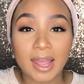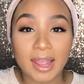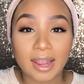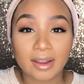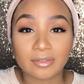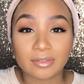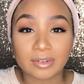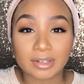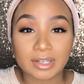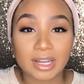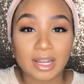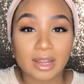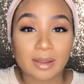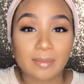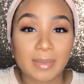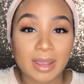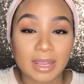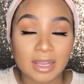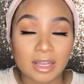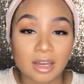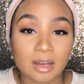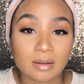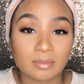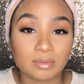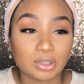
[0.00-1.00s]
everyday
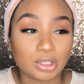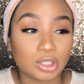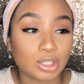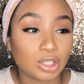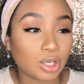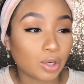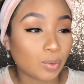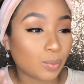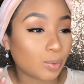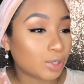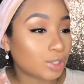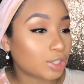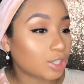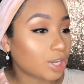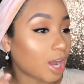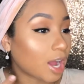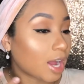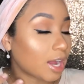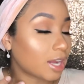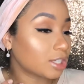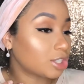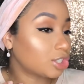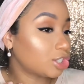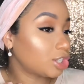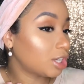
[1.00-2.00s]
makeup look, which
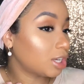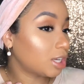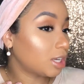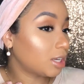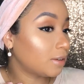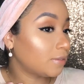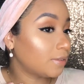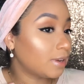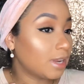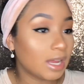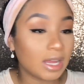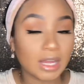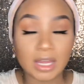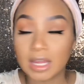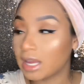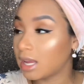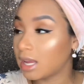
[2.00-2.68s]
I achieved